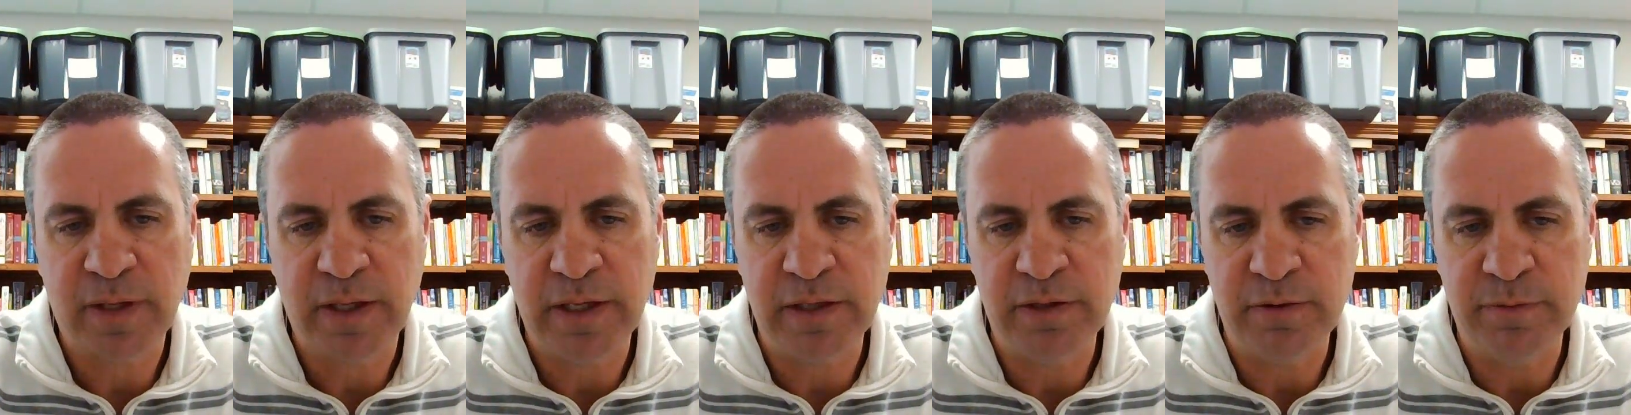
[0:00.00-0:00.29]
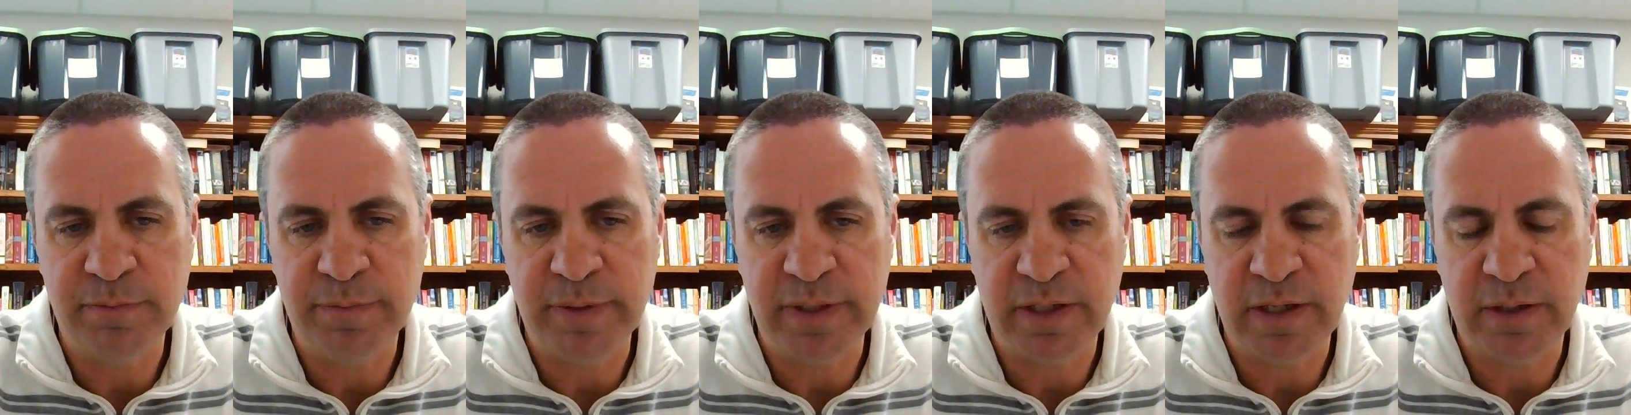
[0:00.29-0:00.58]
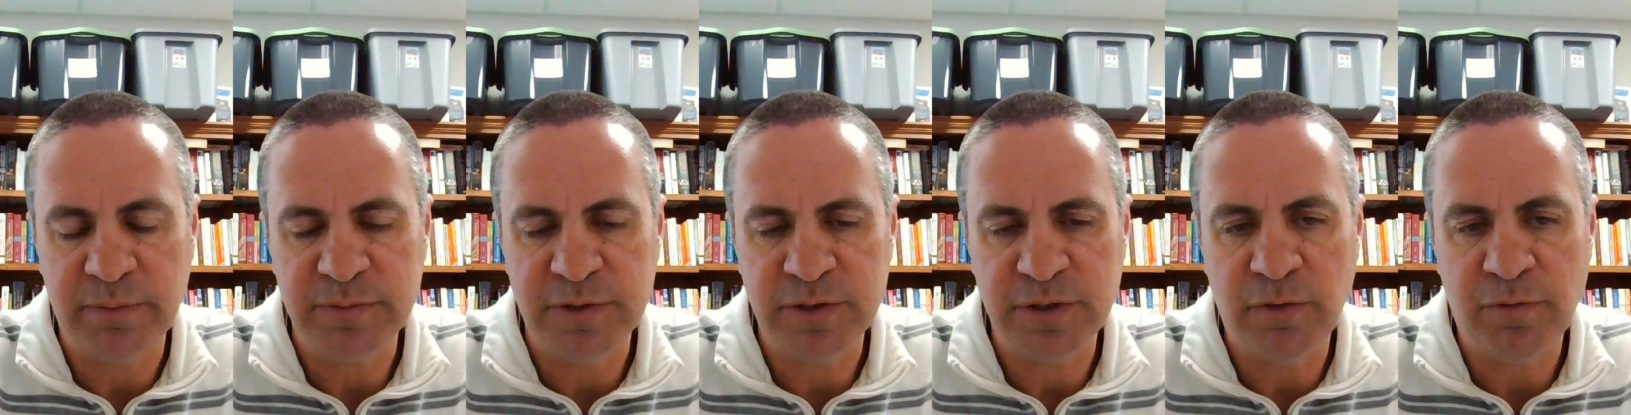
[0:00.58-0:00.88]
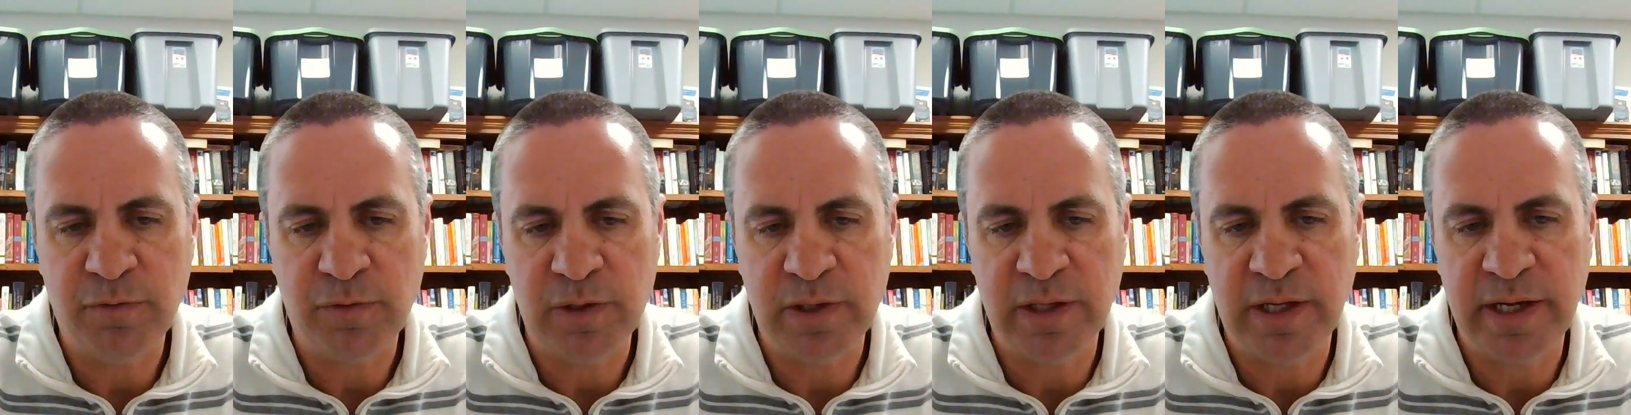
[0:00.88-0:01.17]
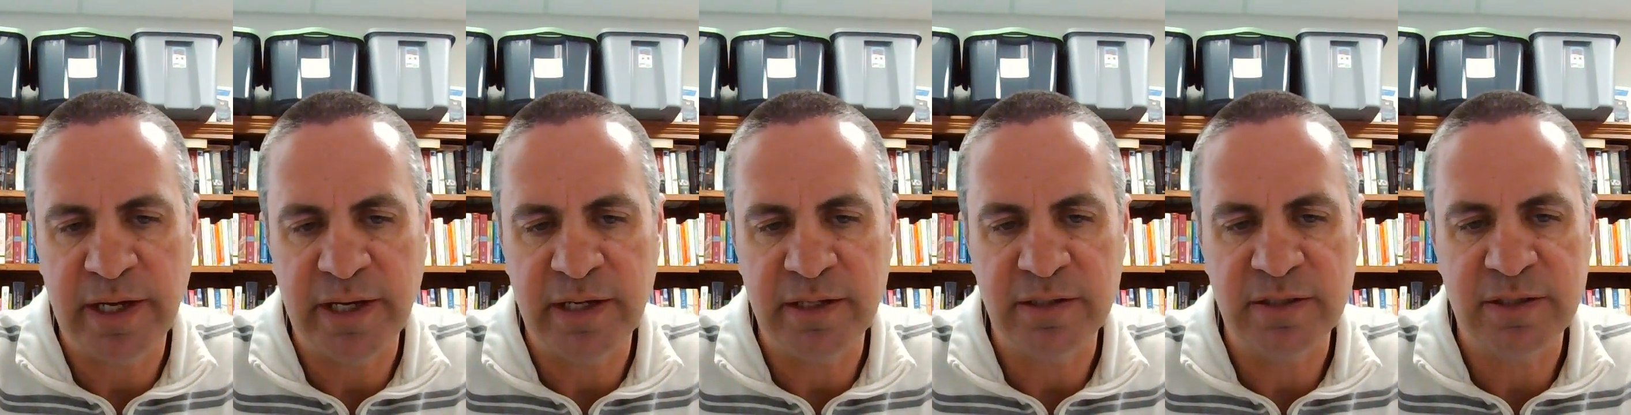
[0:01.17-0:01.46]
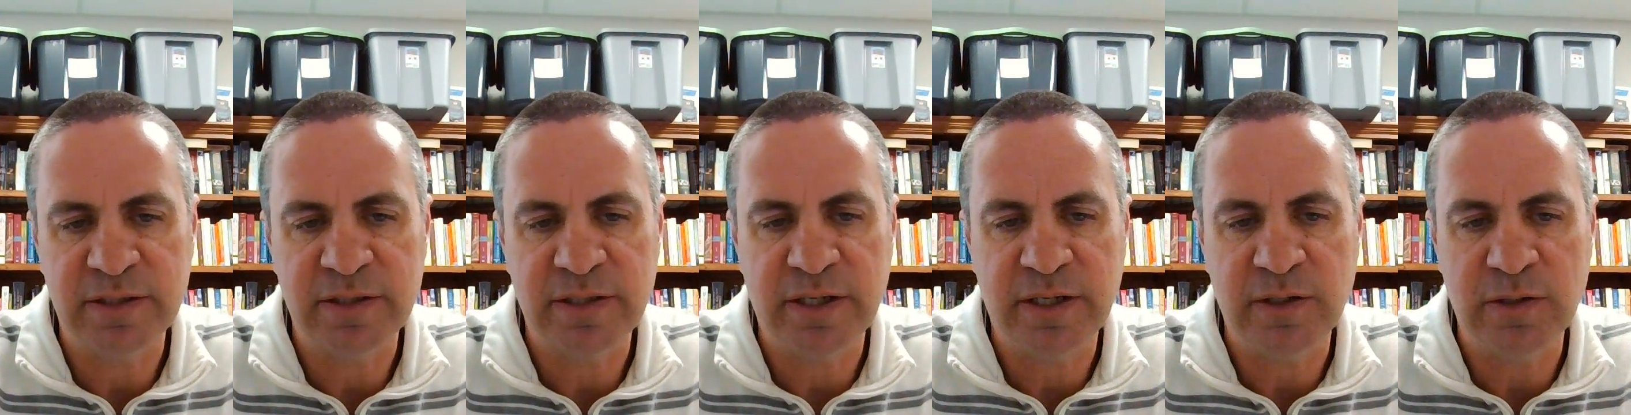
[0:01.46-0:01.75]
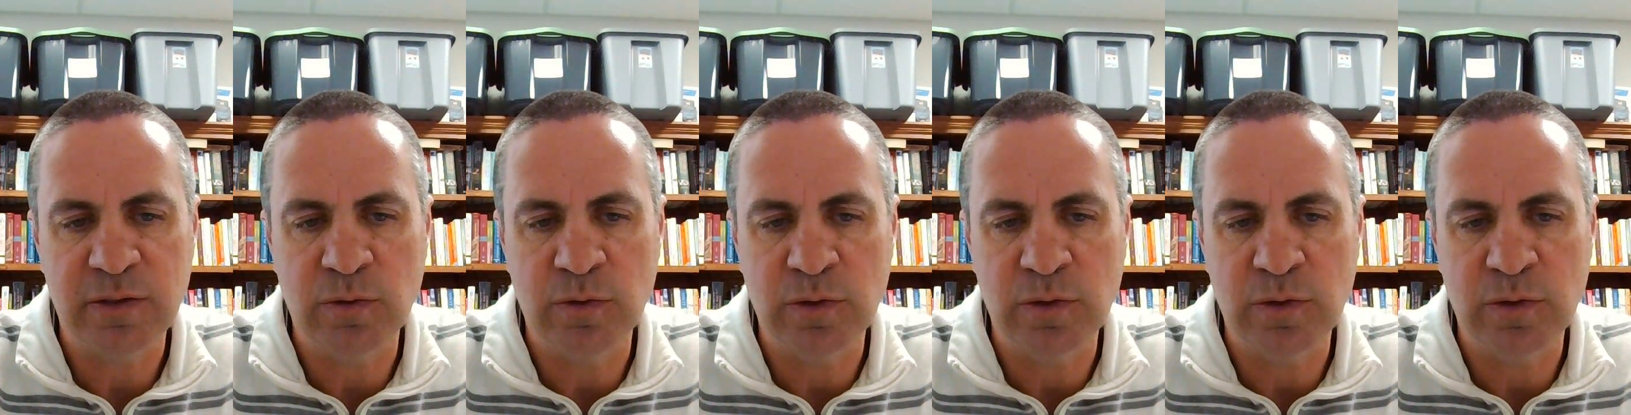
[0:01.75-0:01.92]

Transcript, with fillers: either become self reliant uh,